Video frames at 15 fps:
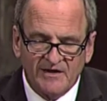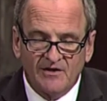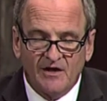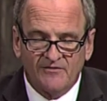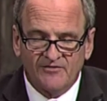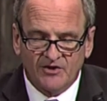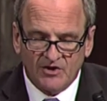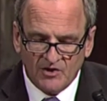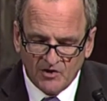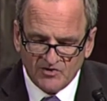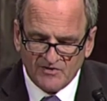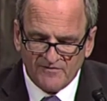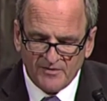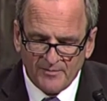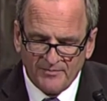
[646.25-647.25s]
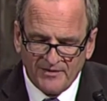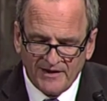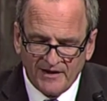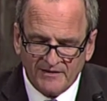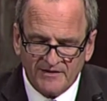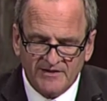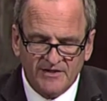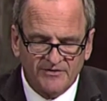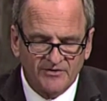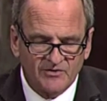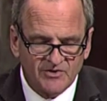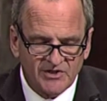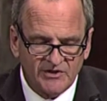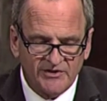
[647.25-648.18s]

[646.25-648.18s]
He called for closure of the plant until the